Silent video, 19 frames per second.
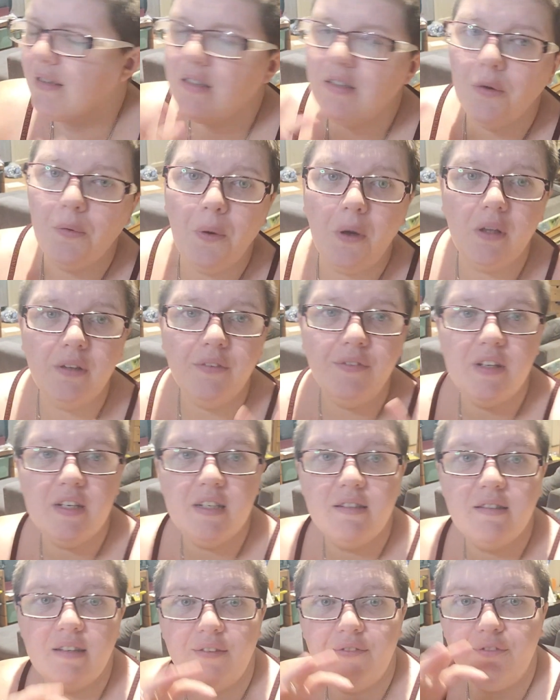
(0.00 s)
So all of
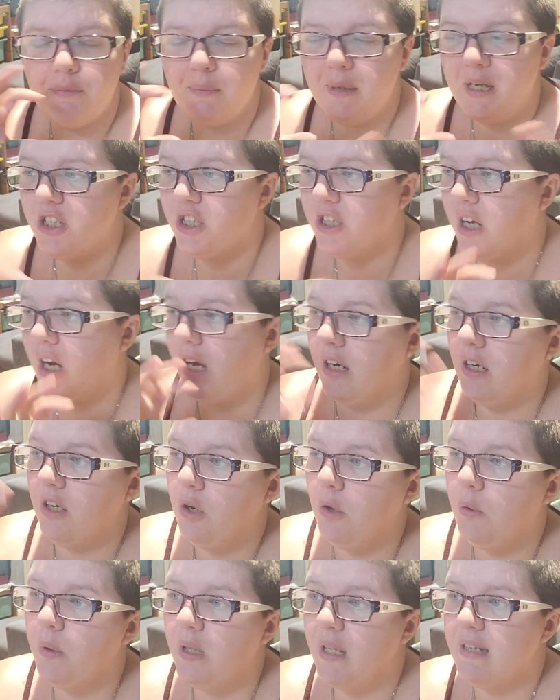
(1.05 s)
this information kind of
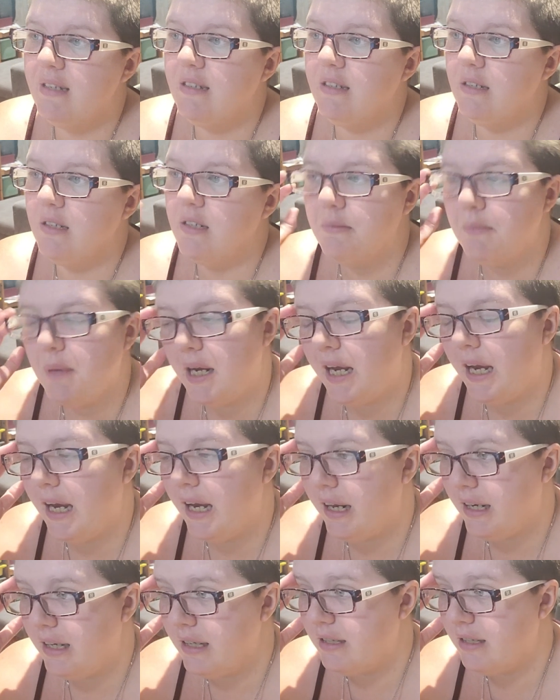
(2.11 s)
coalesced into my
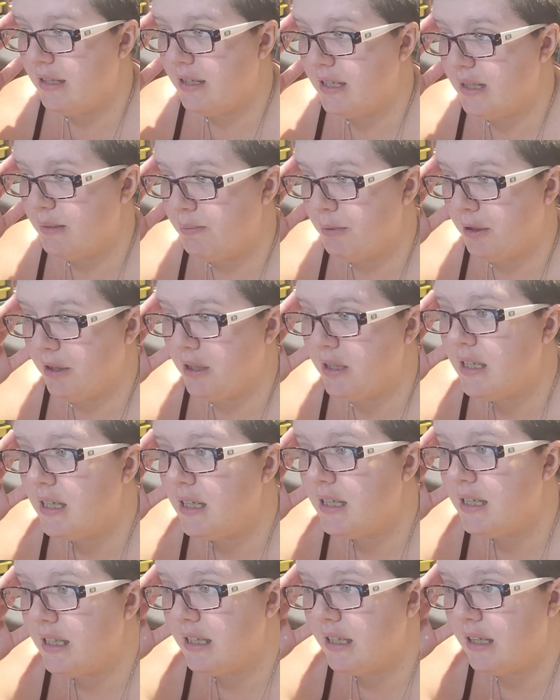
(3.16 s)
head, into this brilliant
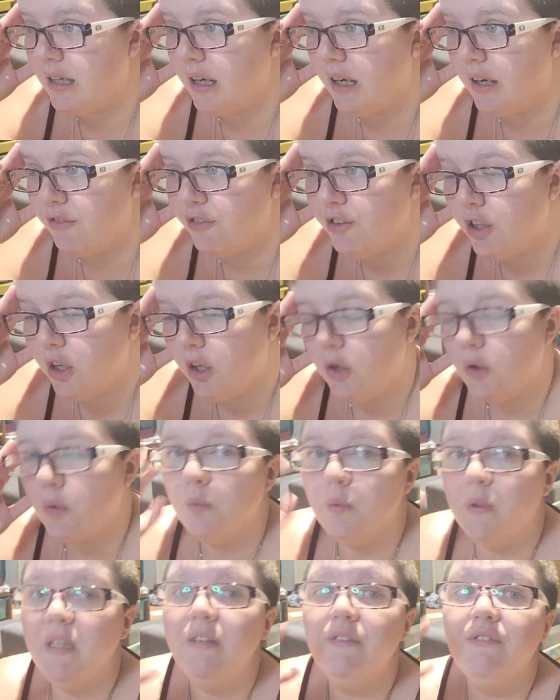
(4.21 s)
idea of
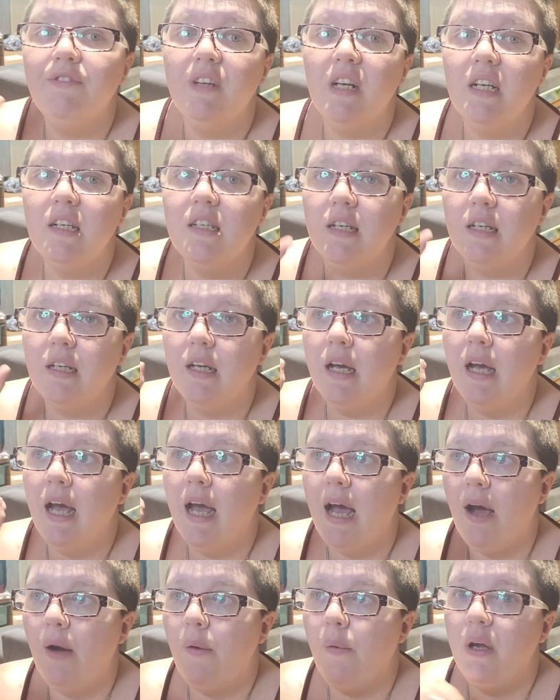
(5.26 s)
reinventing
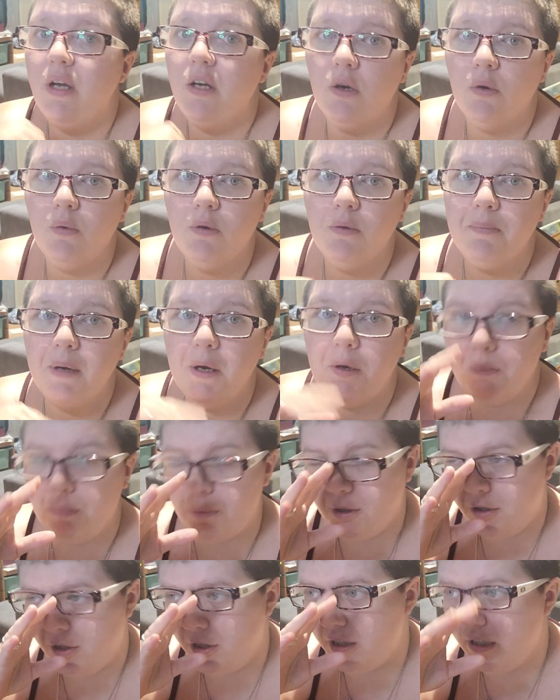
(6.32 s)
how I go about
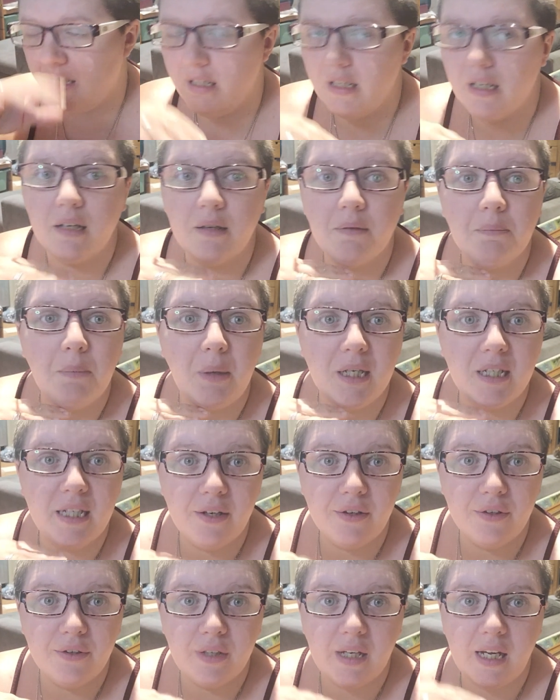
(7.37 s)
purchasing my
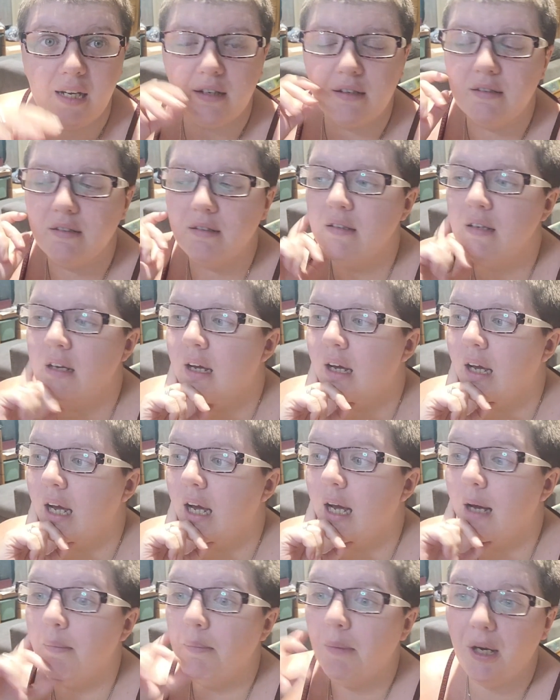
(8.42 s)
tarot decks
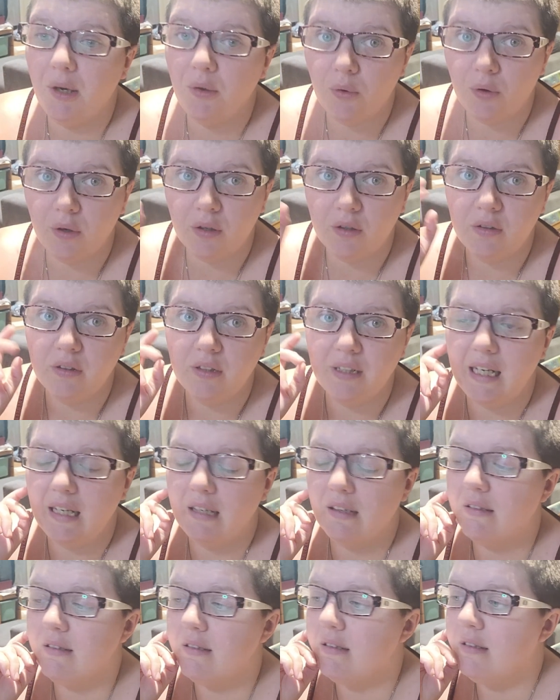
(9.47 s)
and my oracle
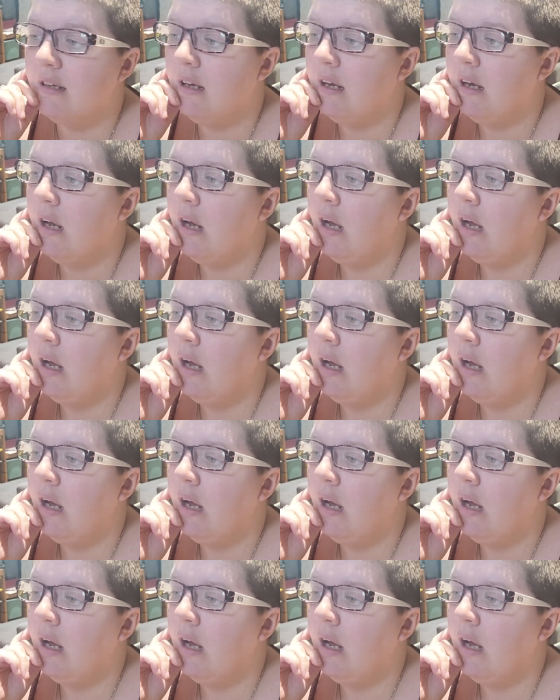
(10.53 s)
decks.